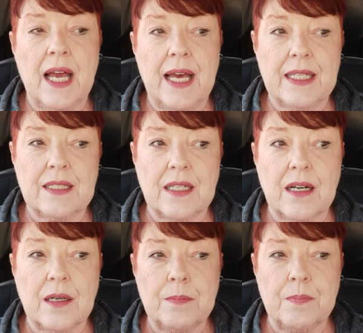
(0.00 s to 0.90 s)
And
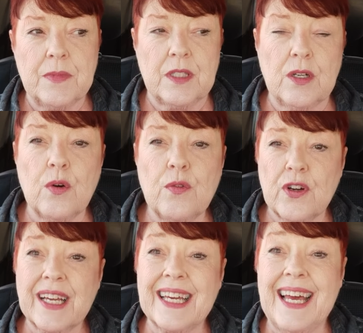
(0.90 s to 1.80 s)
um, don't
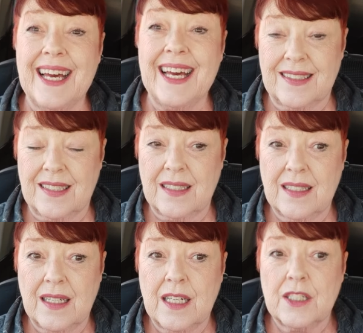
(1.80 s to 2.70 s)
forget,
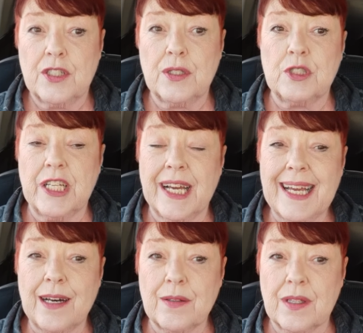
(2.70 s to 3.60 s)
to
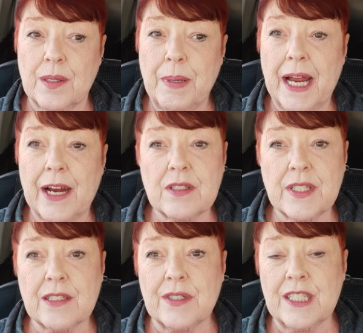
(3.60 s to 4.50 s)
check out the
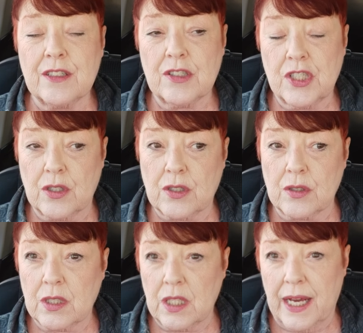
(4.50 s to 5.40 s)
Paralegal Inner
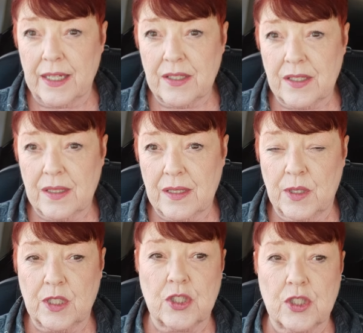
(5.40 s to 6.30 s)
Circle class.
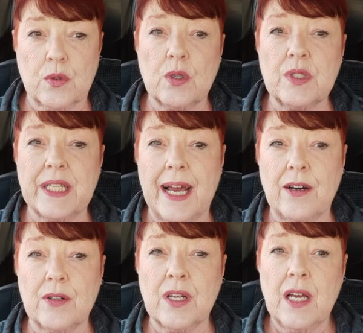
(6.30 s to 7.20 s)
You can scroll
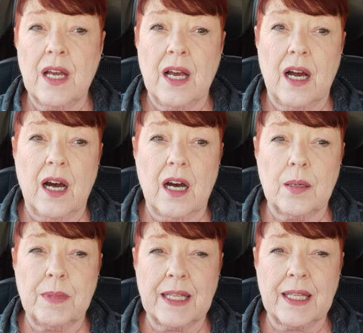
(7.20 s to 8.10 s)
down.
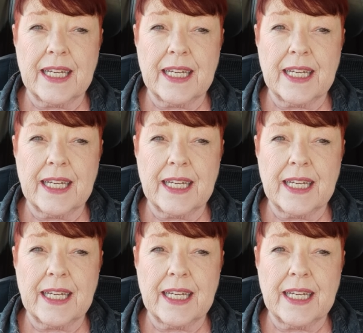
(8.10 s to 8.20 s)
Um, I